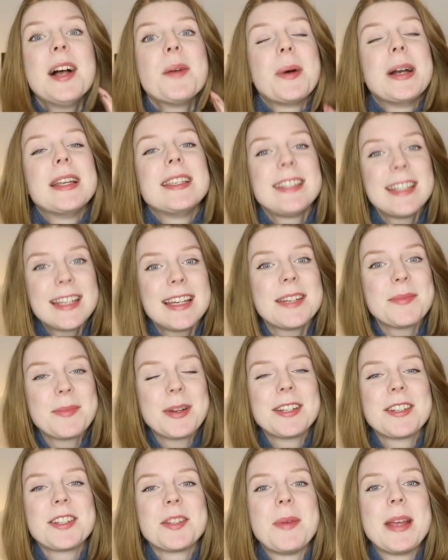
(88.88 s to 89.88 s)
But I did
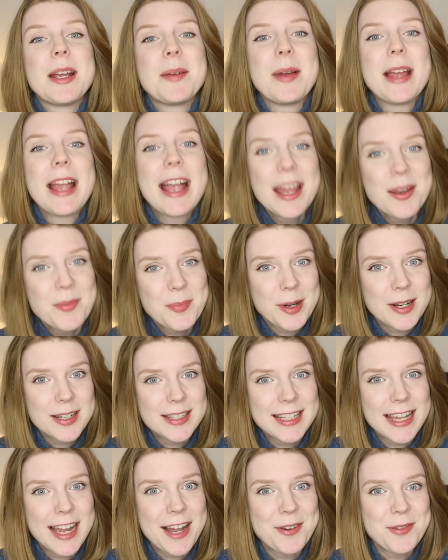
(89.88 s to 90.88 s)
manage to make my hen
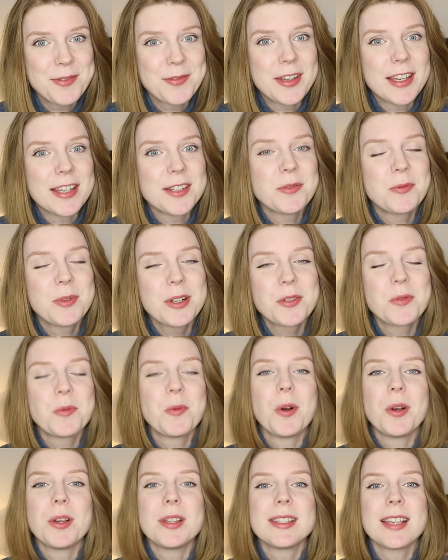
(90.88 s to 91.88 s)
party outfit, which
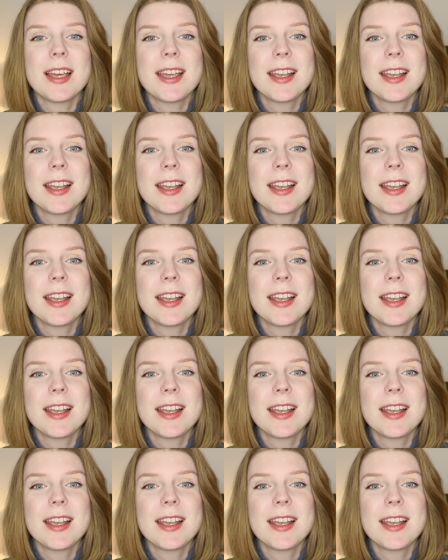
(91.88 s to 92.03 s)
was